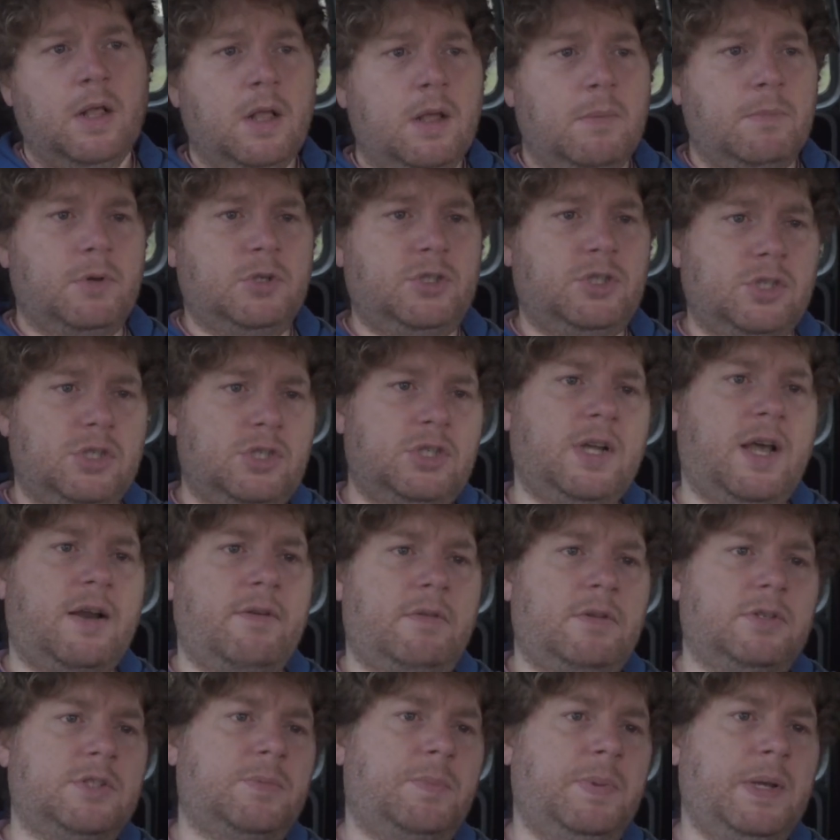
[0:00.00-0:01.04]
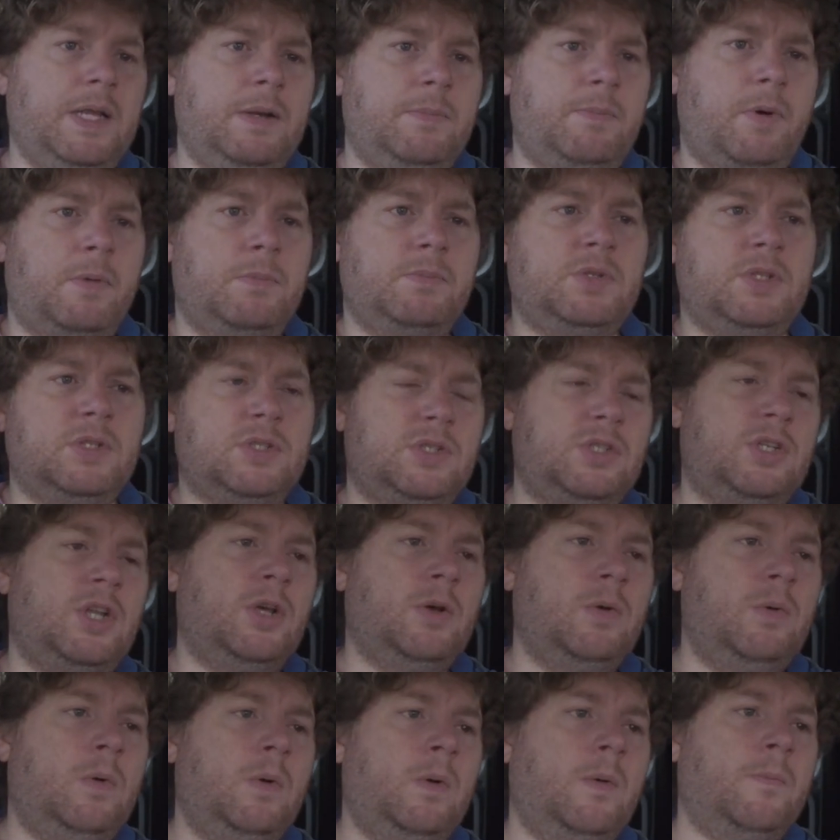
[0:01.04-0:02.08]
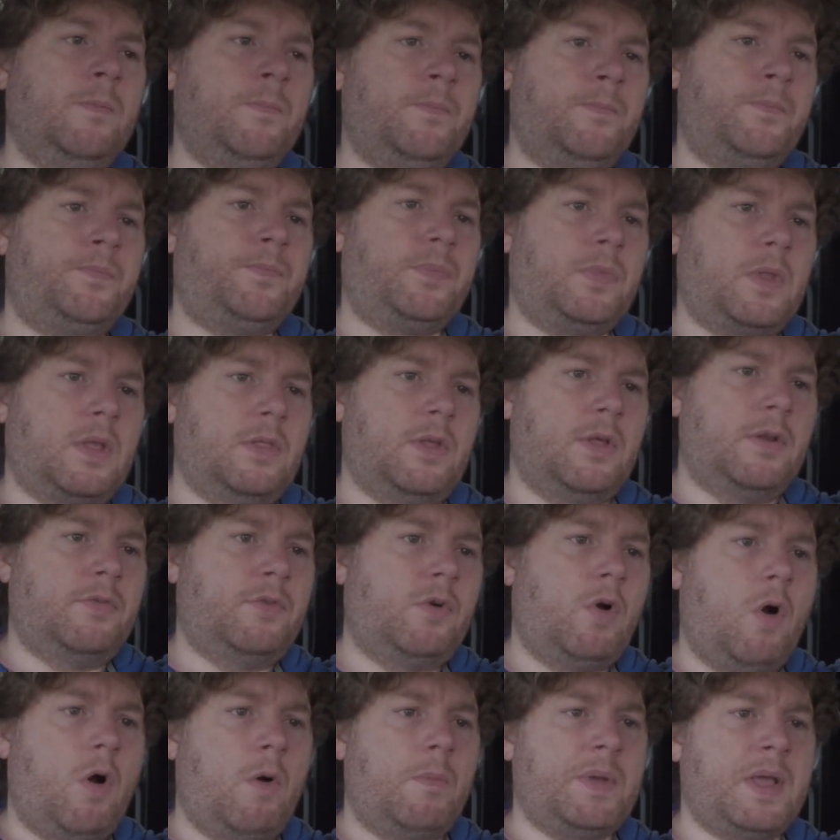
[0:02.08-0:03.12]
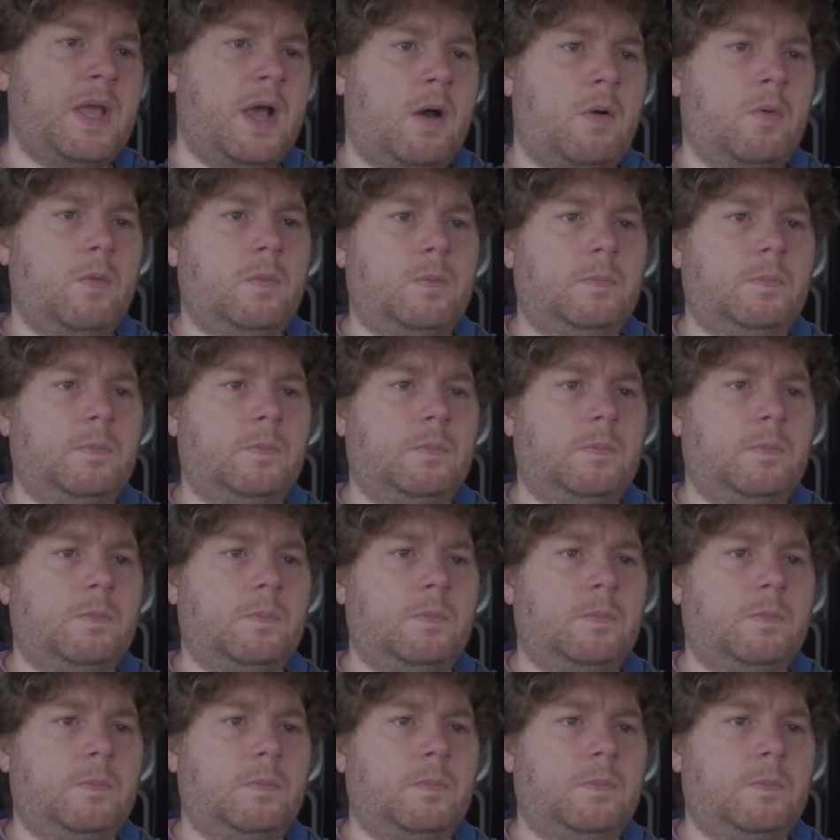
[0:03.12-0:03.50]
But just general speed bumps, there's 2 that have caught me out,